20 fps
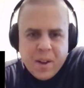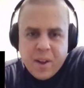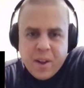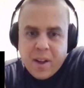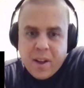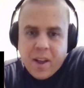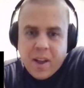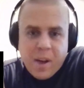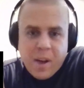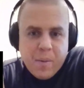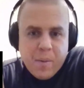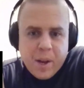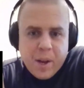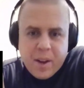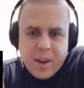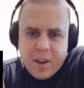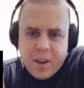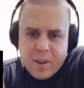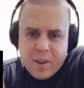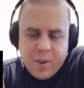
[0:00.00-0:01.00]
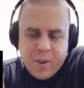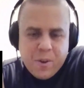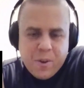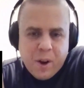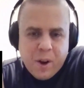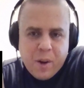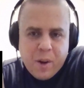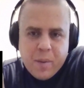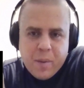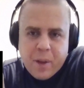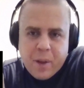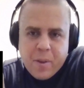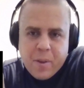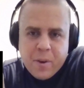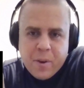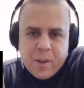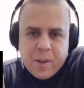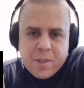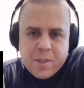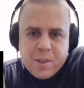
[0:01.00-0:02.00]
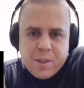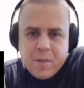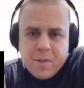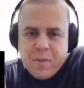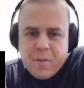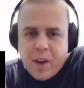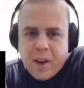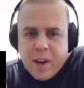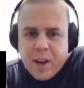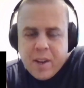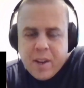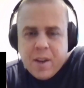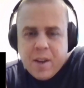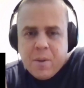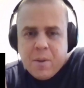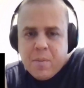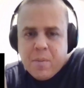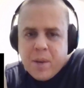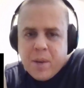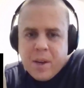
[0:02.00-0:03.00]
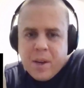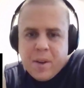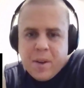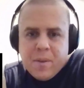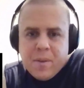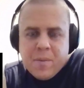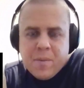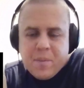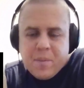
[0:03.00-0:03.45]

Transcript: I mean, you talk about the Liston fight, him being